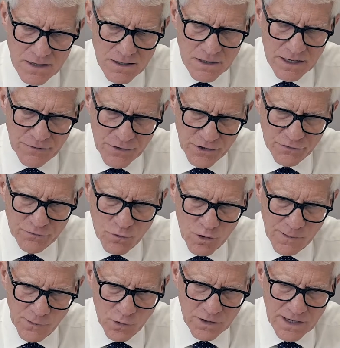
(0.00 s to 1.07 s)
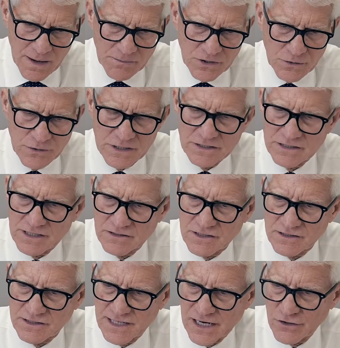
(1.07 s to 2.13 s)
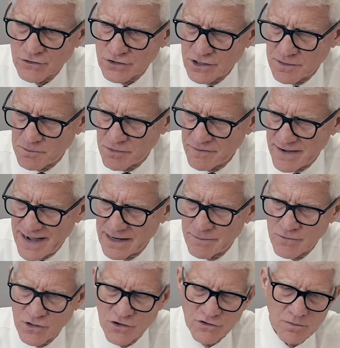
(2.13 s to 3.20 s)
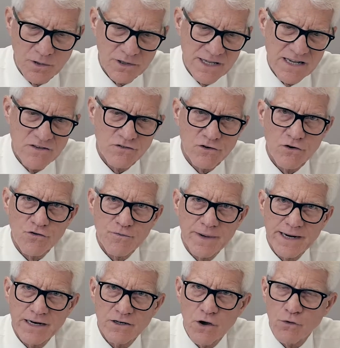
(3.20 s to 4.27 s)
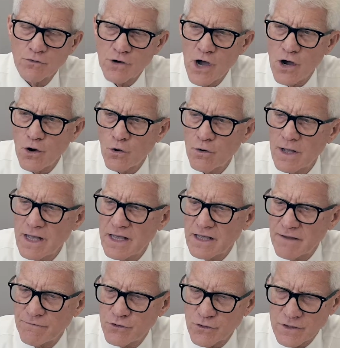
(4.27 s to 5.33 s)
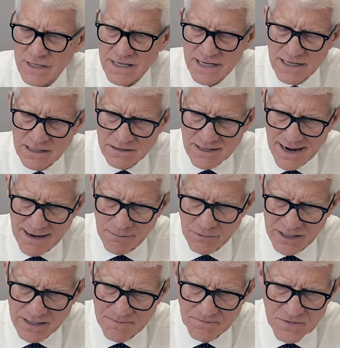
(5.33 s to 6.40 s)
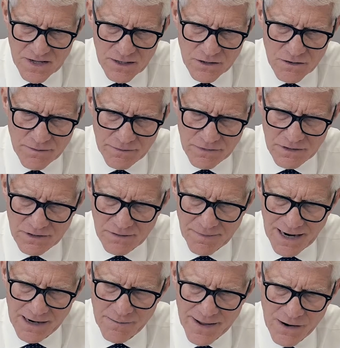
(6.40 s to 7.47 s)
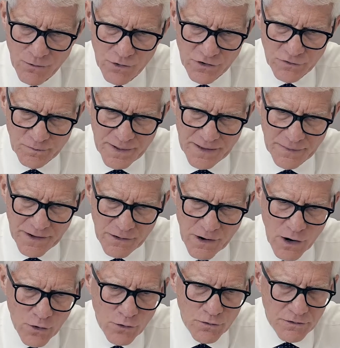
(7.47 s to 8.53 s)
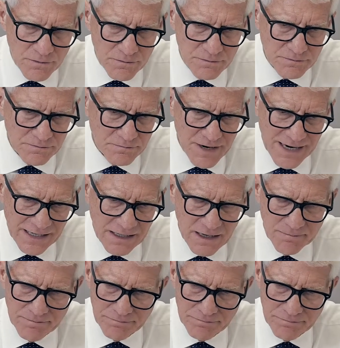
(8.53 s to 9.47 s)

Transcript: In this form, we'll come to it. It says a seller is going to provide a municipal lien search, but I don't know if you can get it timely. The buyer may want to spend their own money,